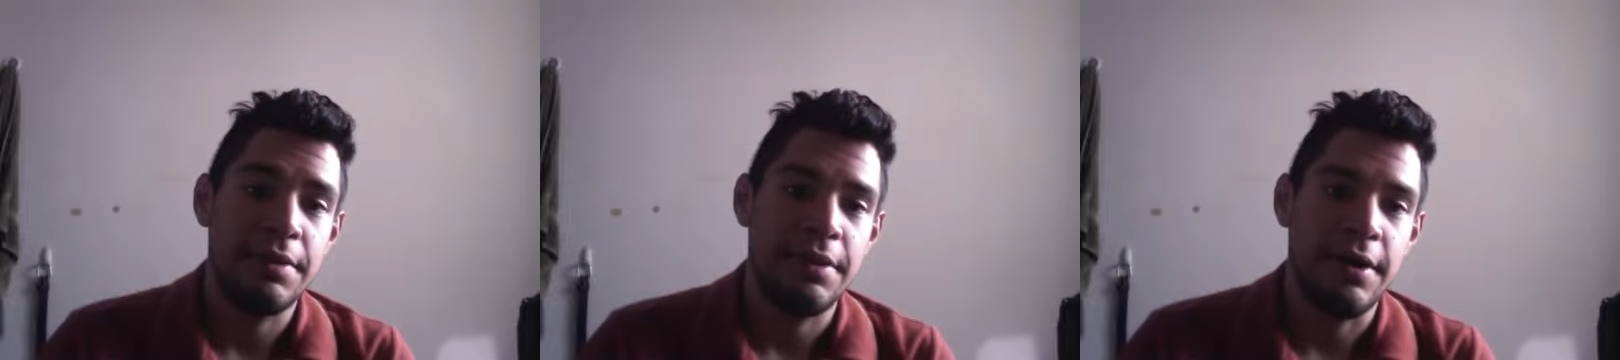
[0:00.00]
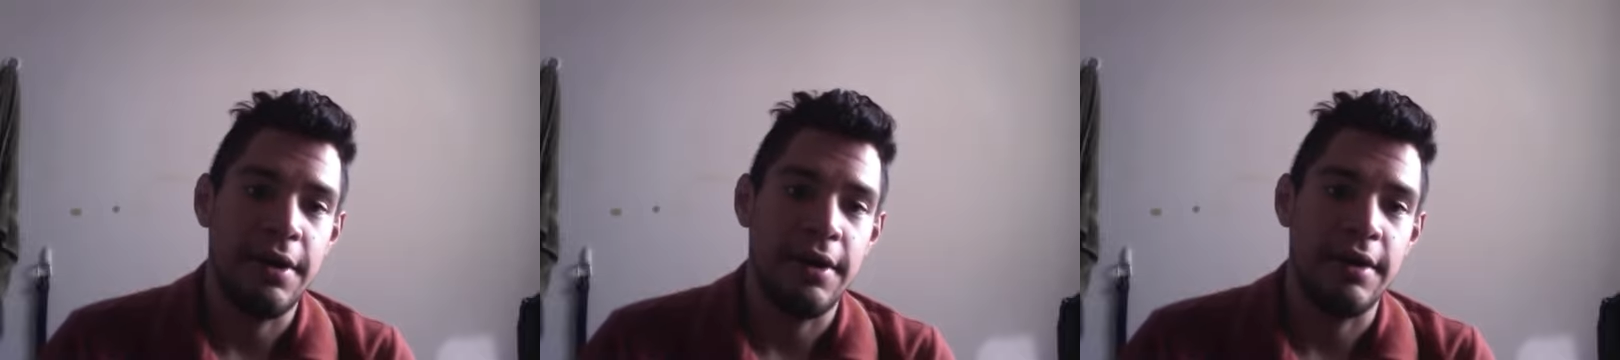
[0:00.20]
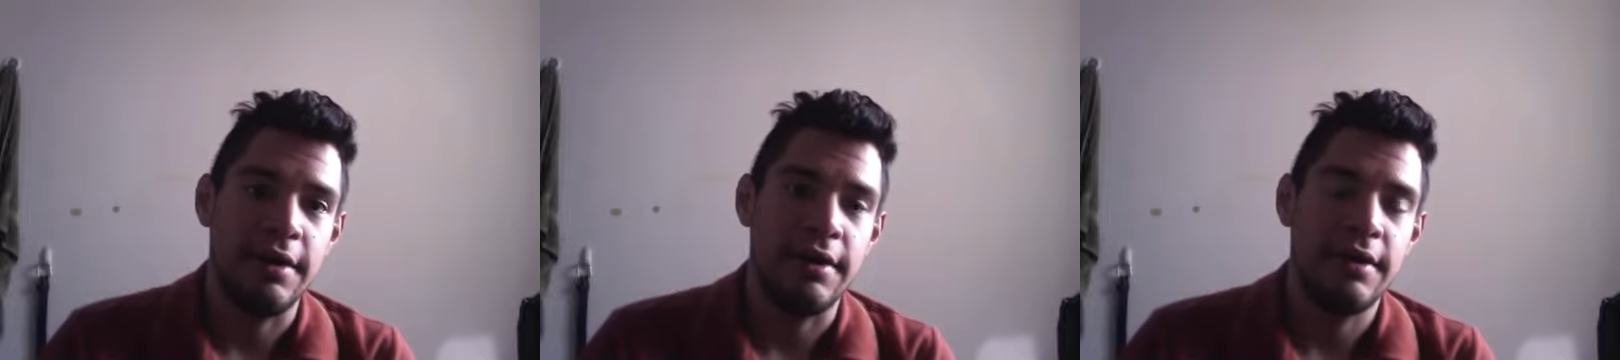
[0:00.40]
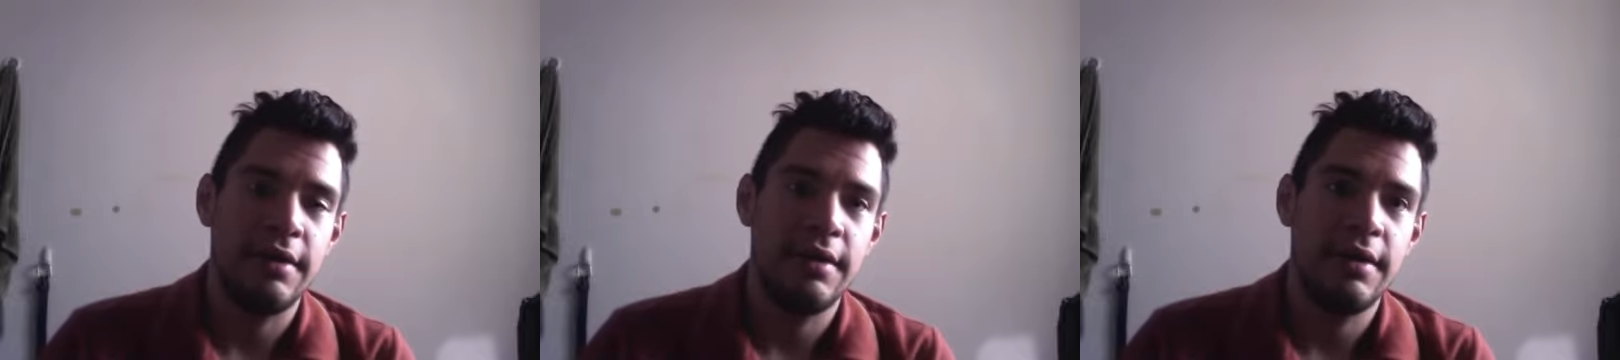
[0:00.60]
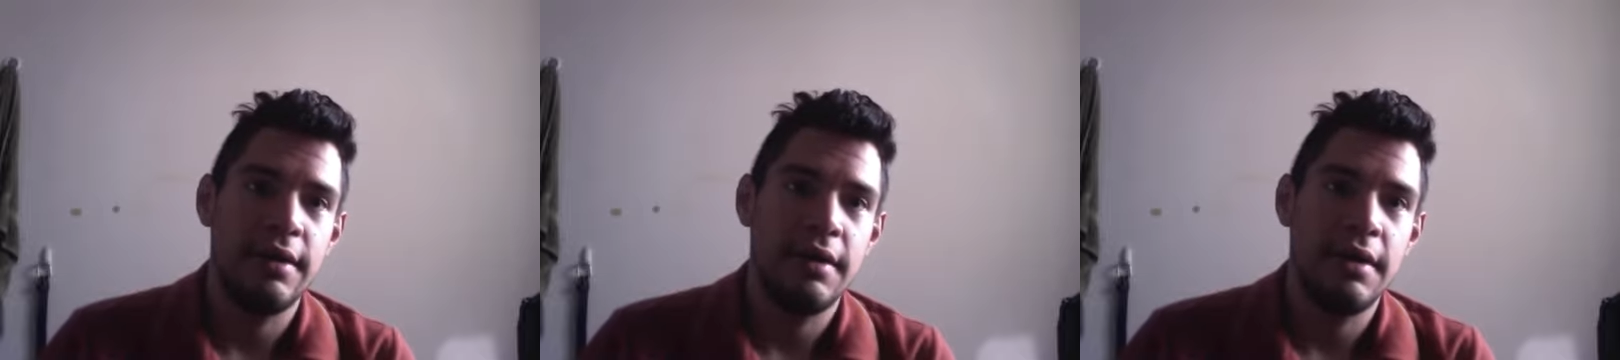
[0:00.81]
that
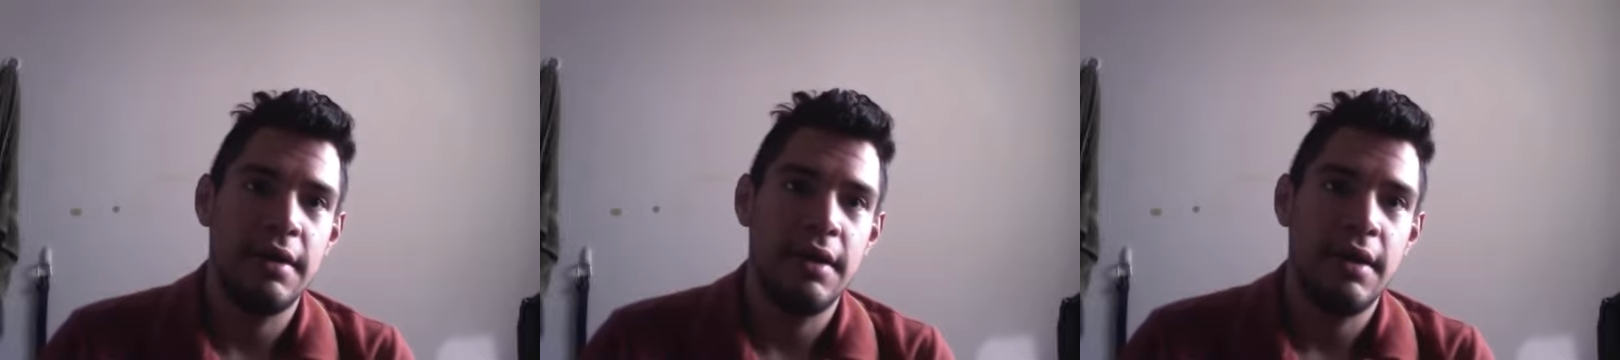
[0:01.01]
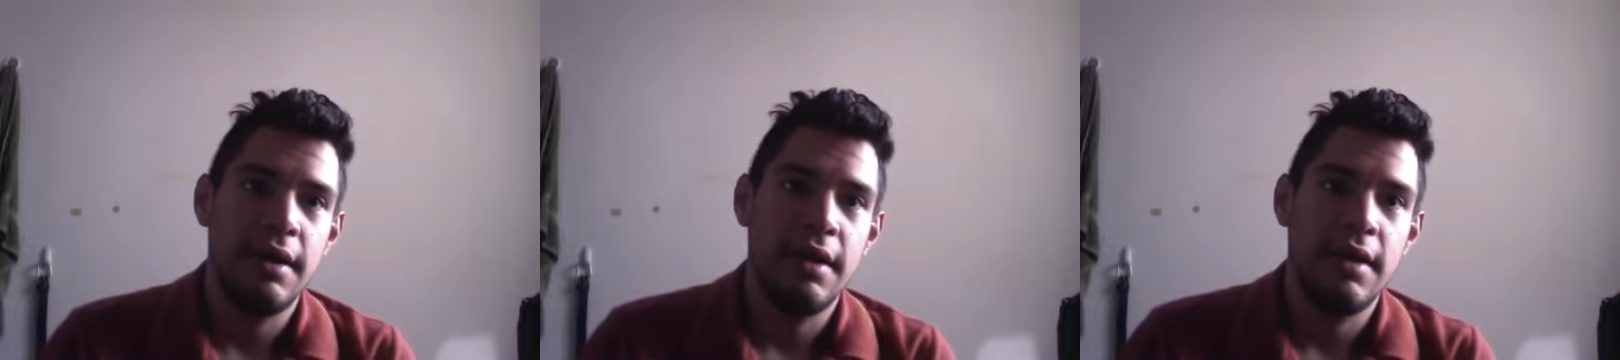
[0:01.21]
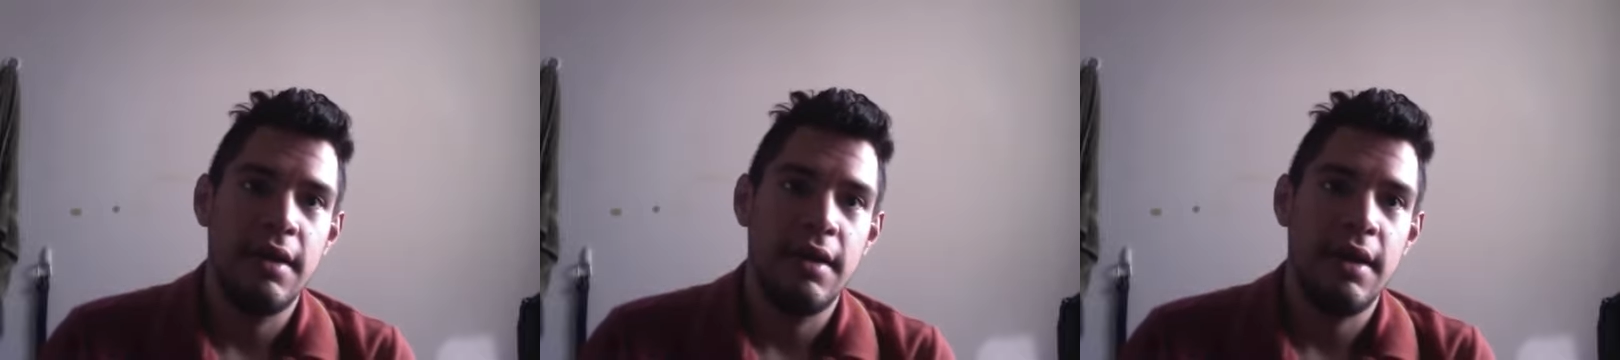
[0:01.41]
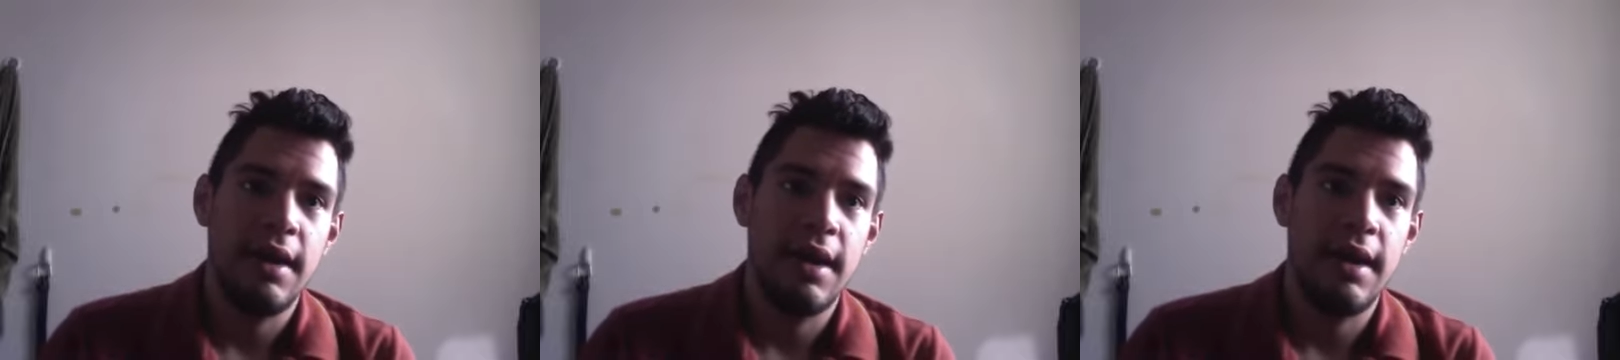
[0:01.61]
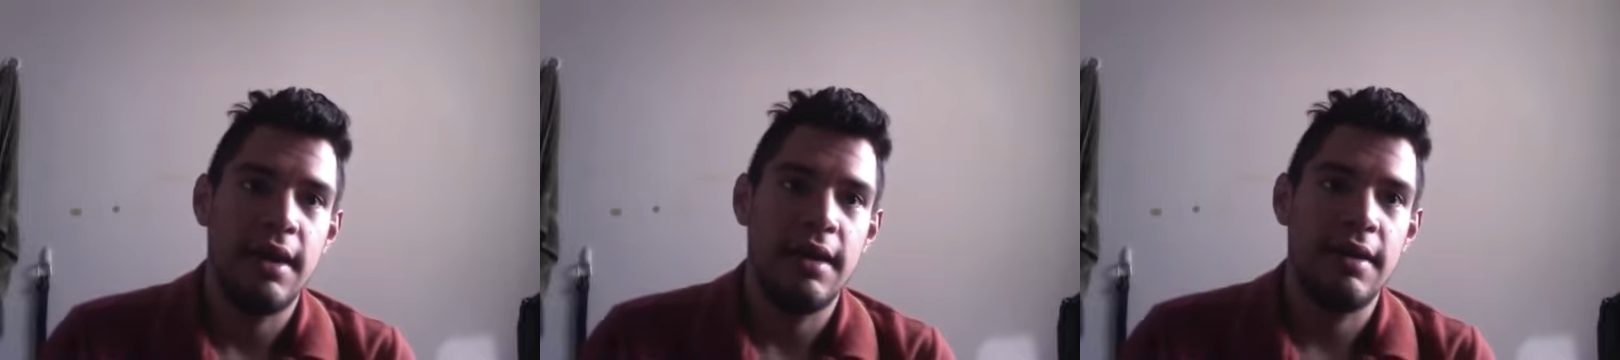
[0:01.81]
diphthong,
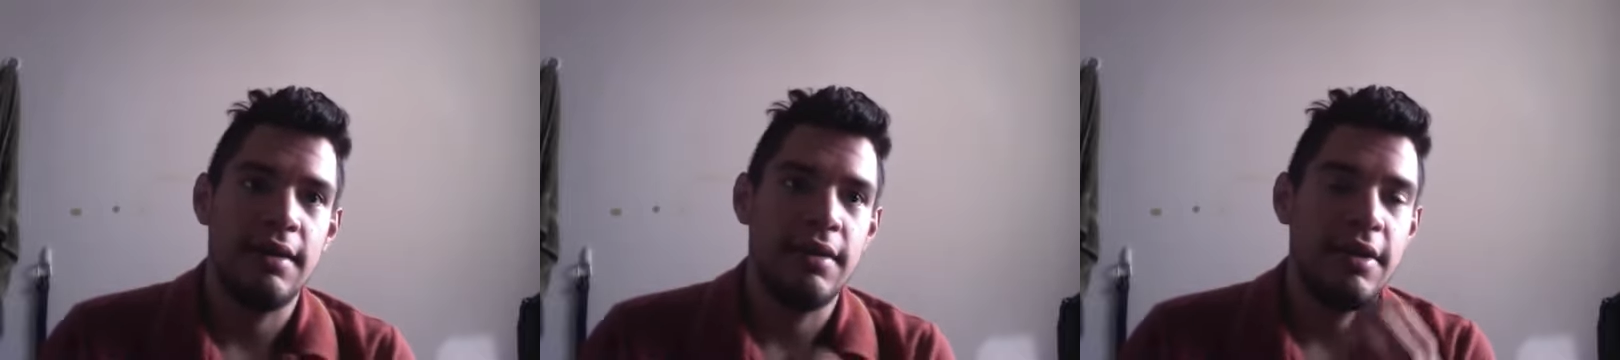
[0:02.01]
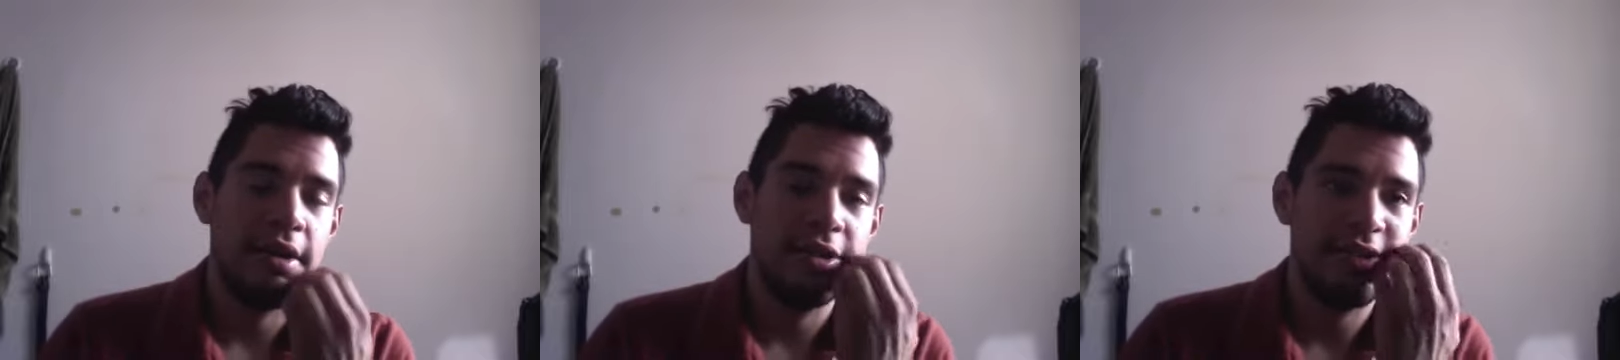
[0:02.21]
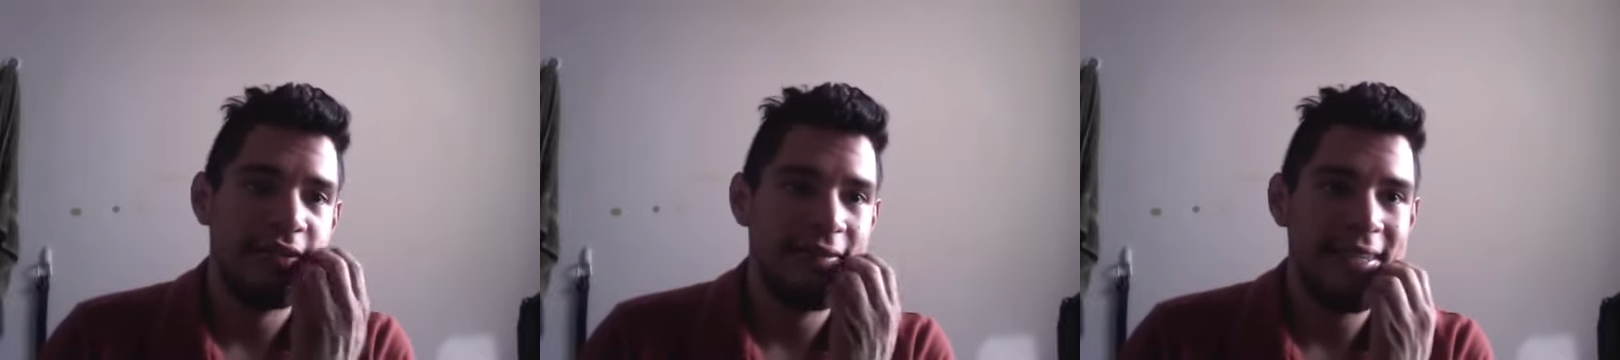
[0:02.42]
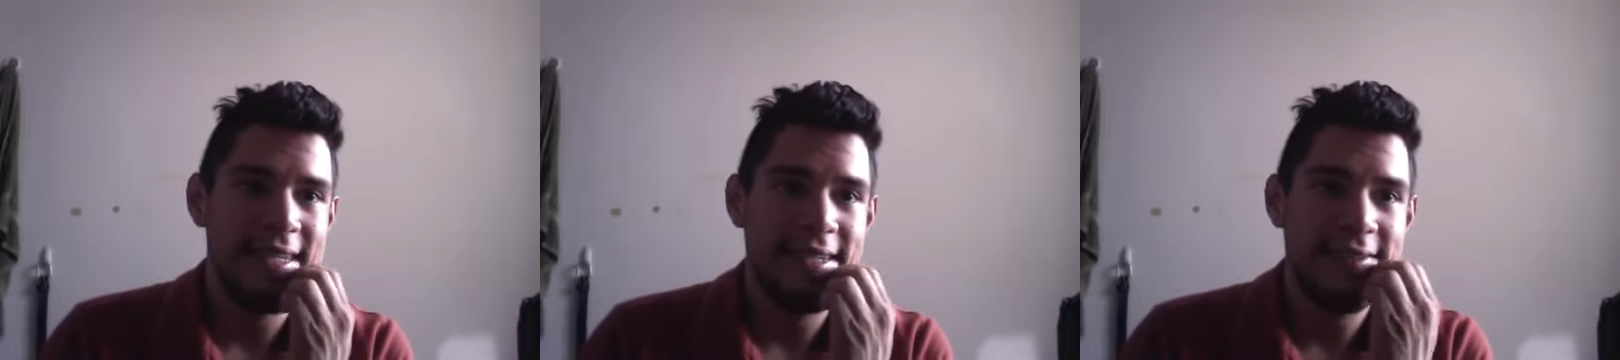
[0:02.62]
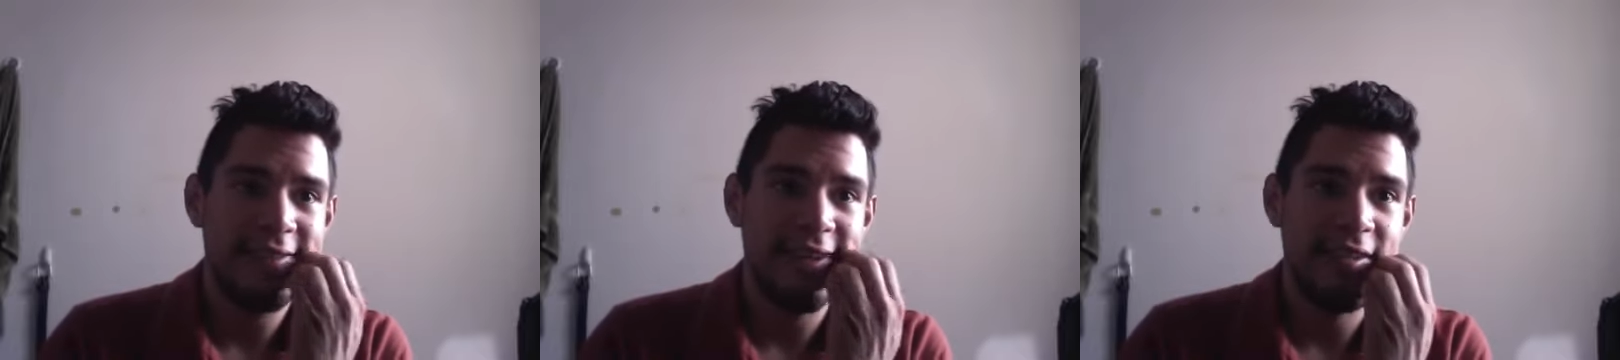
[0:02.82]

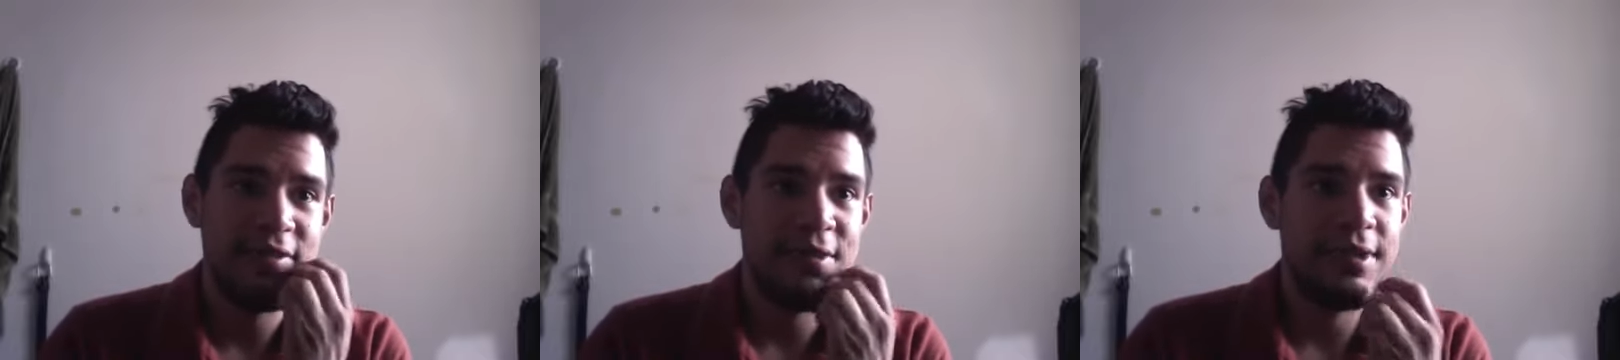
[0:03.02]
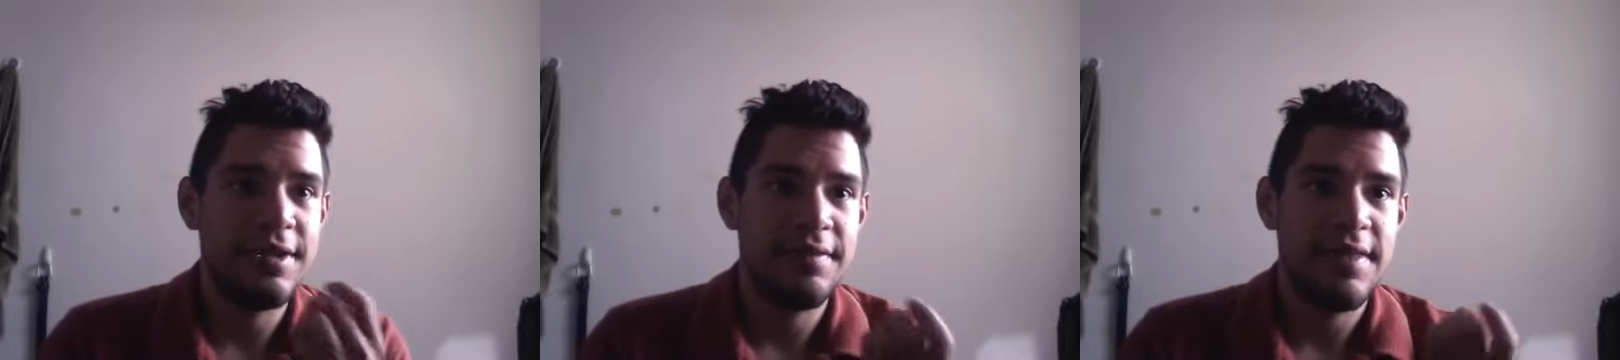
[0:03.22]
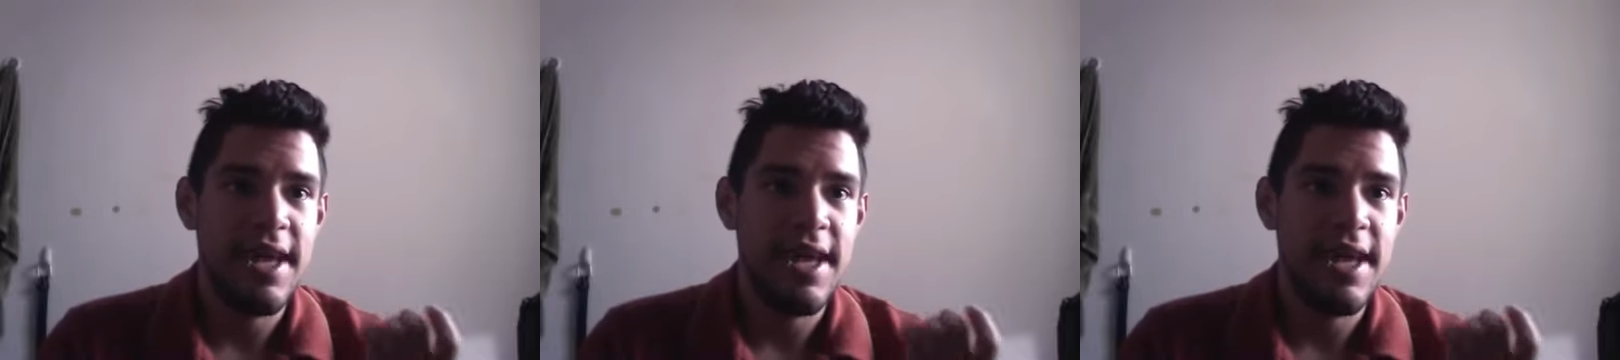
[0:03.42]
and it just